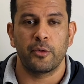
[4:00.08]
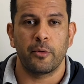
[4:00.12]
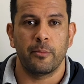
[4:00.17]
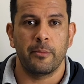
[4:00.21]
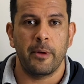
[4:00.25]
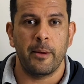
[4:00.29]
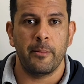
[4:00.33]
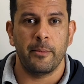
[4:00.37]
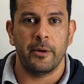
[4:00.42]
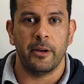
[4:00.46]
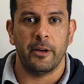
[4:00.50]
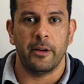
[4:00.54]

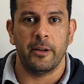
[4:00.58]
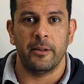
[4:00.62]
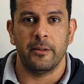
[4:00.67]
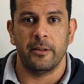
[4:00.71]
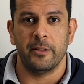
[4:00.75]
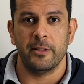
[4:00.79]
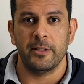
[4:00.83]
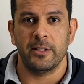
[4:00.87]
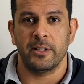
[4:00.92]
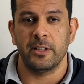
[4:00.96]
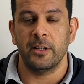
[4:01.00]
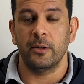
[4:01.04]
remember
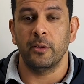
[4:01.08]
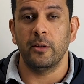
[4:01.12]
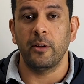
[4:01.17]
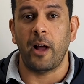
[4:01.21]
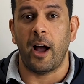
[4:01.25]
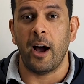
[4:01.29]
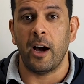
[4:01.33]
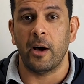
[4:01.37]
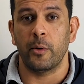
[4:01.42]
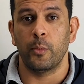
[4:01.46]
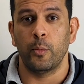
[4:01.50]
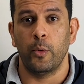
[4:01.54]
there's still
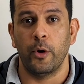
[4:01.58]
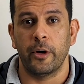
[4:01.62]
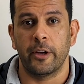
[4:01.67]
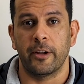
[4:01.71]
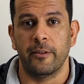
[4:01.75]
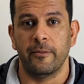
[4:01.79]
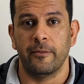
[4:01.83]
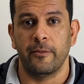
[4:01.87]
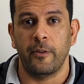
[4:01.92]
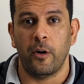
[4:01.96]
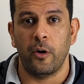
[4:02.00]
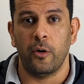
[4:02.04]
hard work
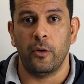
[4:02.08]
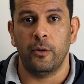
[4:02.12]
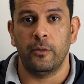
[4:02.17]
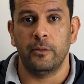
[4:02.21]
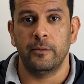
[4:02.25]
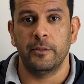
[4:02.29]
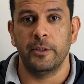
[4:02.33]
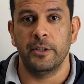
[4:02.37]
involved.